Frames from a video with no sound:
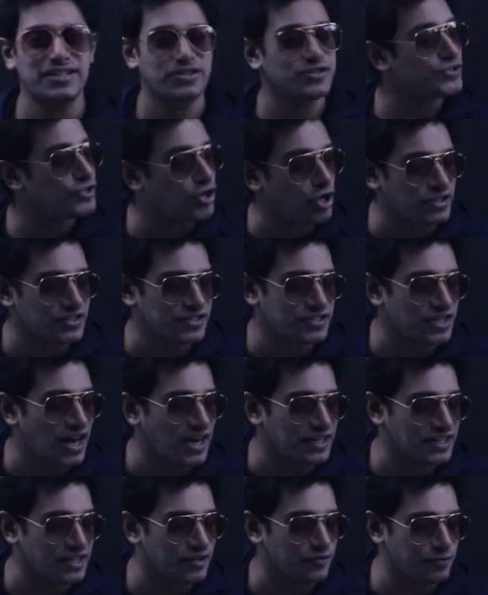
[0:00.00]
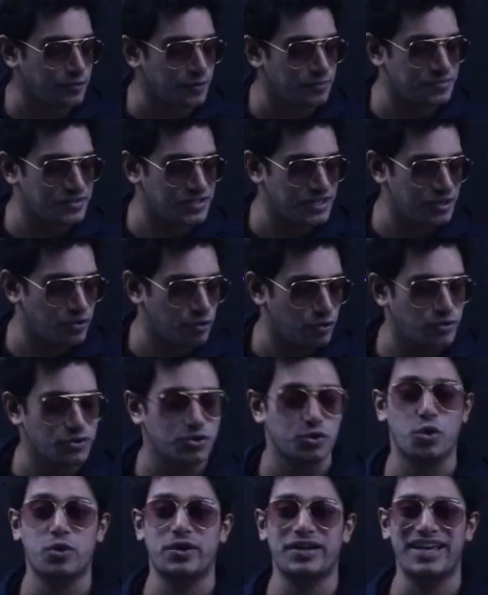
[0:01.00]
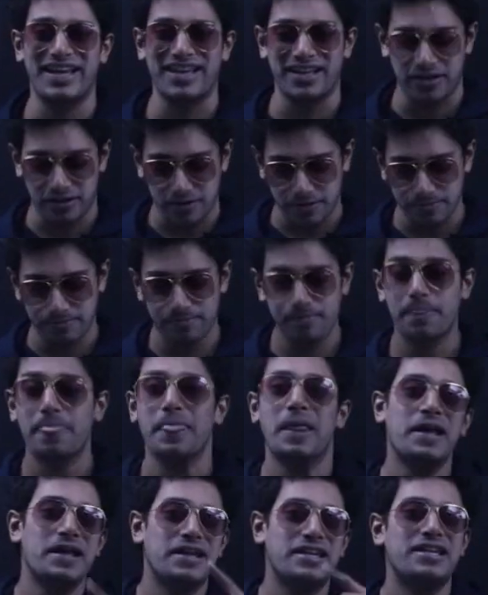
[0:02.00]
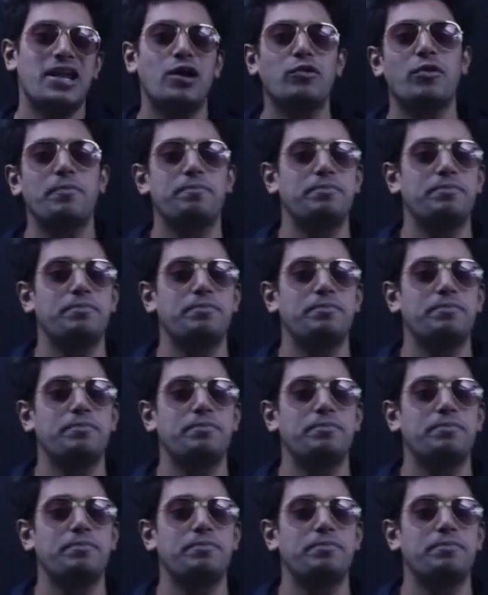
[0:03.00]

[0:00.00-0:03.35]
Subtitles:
it's not starting from 0, so kink. Now